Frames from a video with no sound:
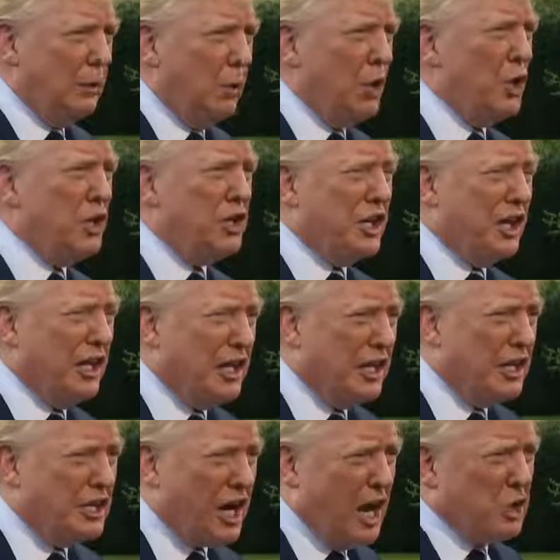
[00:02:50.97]
When you're dealing
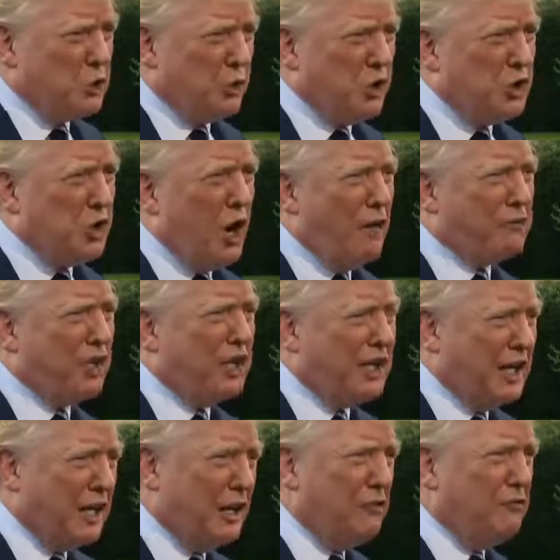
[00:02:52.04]
in countries, you have to
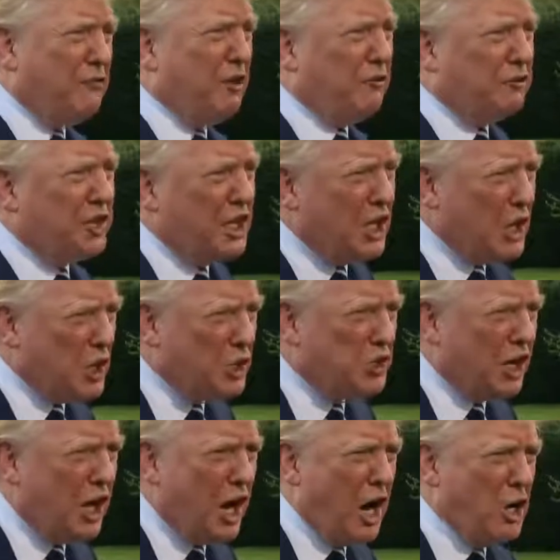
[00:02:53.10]
deal in 50 years
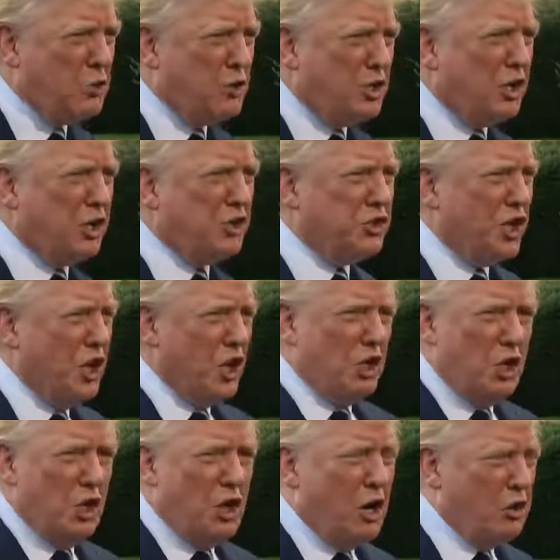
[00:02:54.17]
and 100 years.
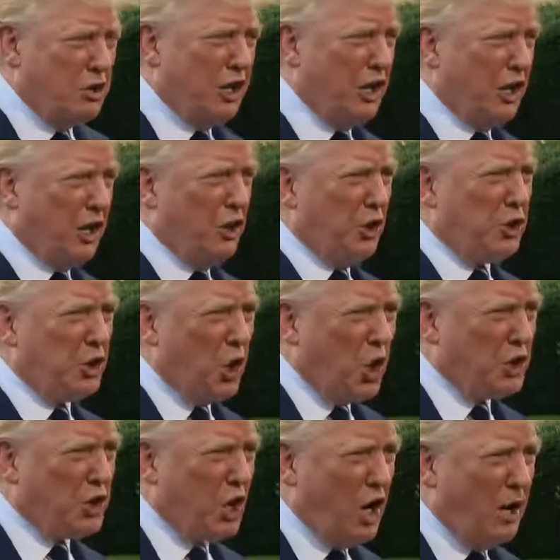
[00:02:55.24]
You don't deal in the
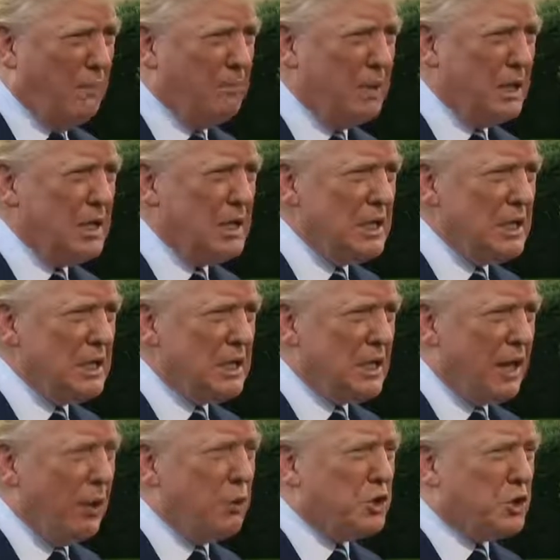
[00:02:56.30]
short term.
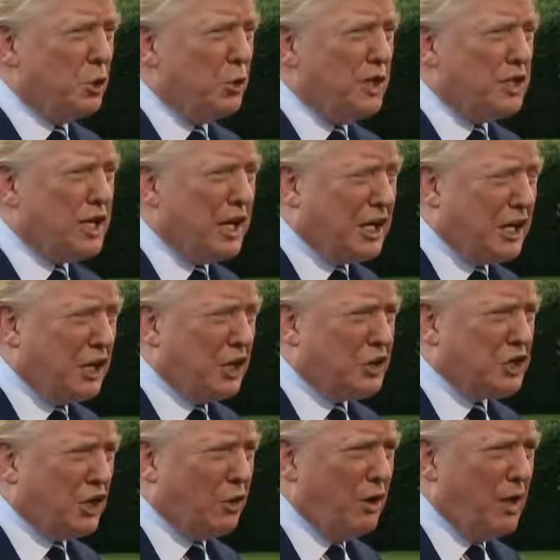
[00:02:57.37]
That was a
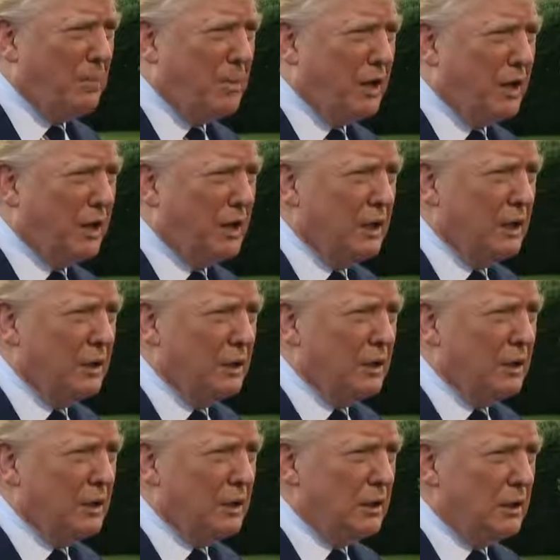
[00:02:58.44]
ridiculous agreement.
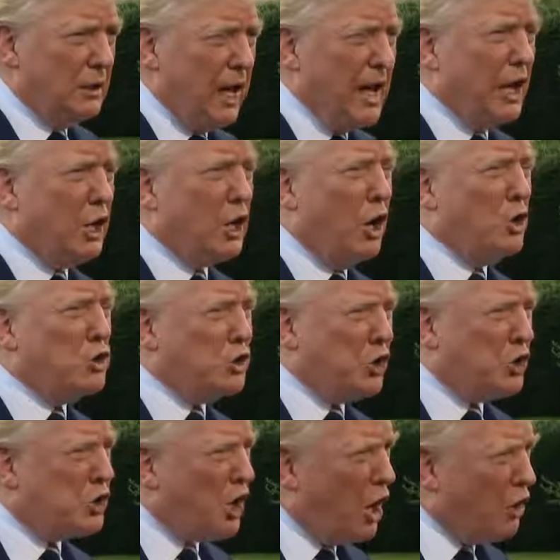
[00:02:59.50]
And it goes
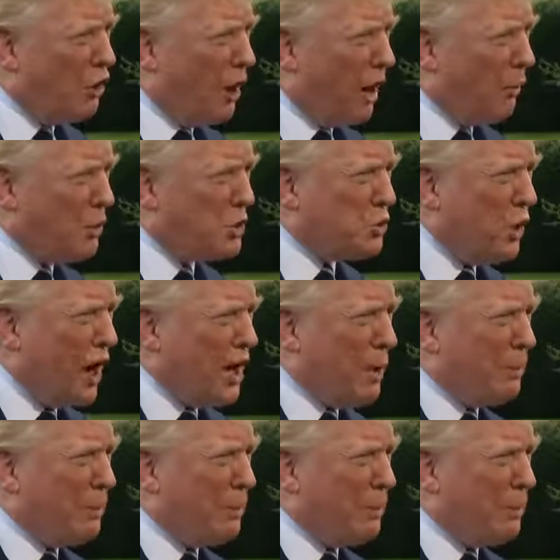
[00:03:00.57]
to show you I was right